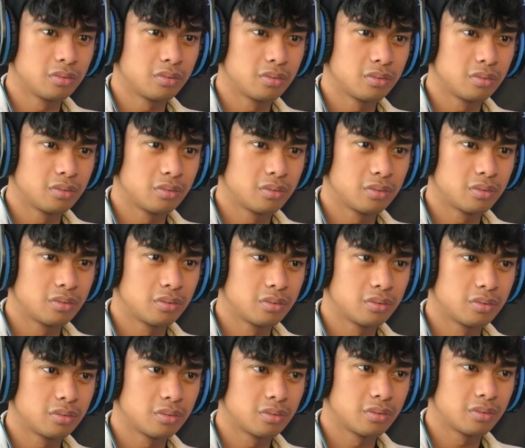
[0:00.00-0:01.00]

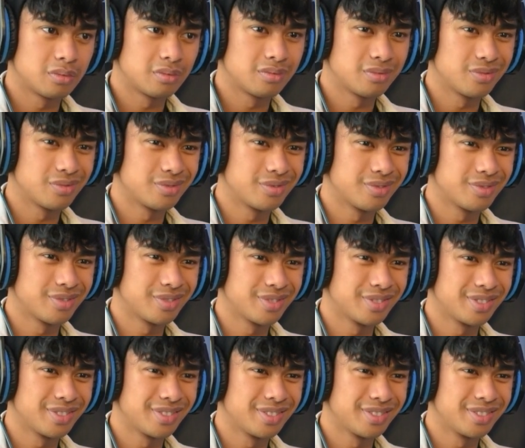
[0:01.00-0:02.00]

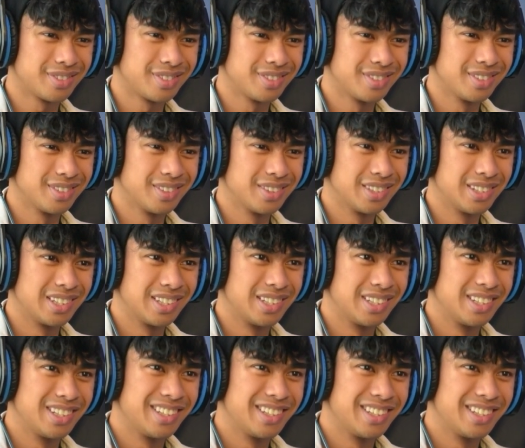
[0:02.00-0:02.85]
Nothing is said.